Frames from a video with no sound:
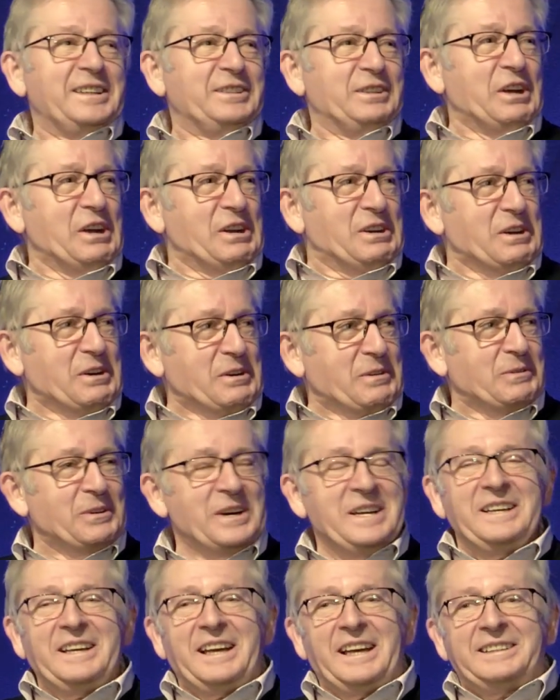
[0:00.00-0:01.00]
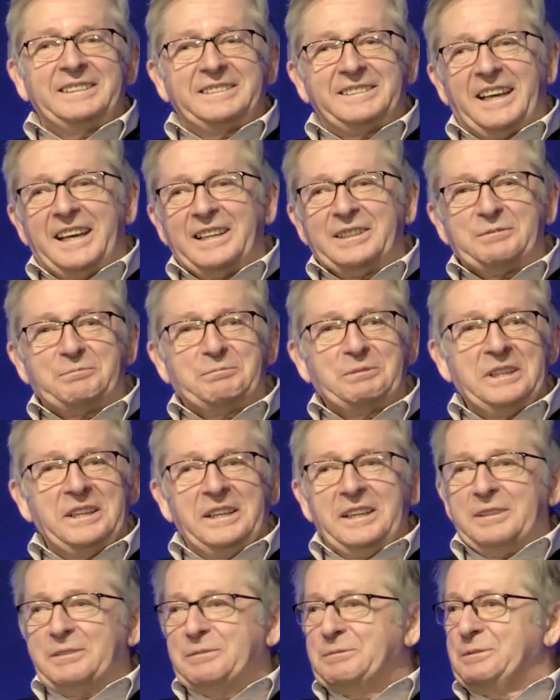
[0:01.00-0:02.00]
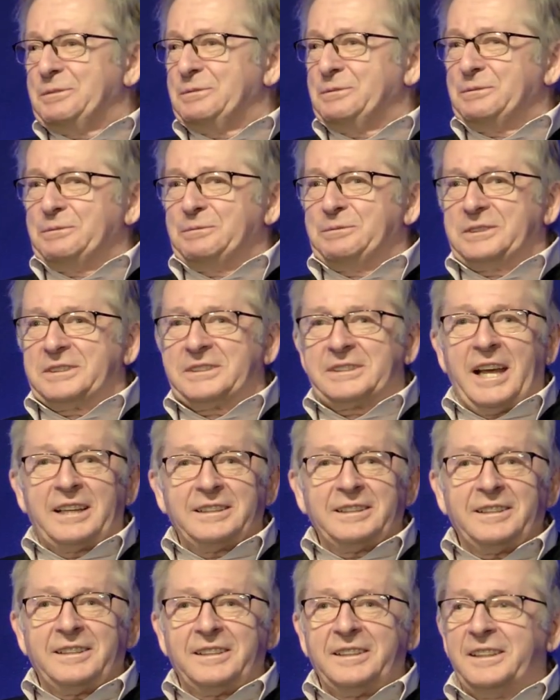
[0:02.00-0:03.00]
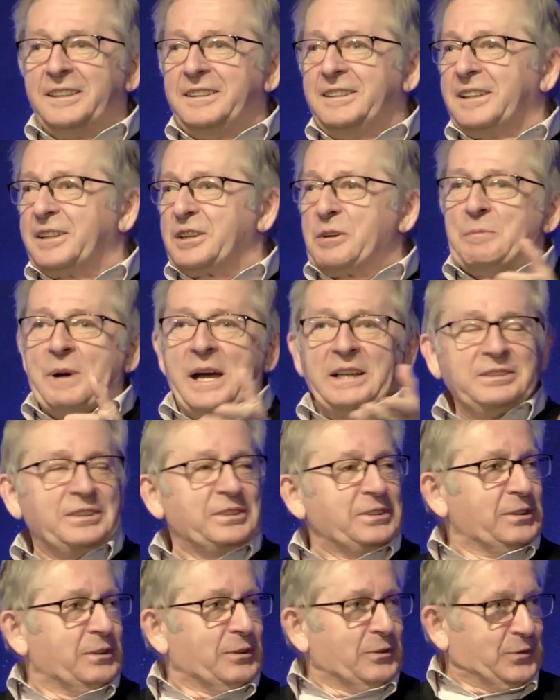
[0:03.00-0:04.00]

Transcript: and you know, and we suddenly the commander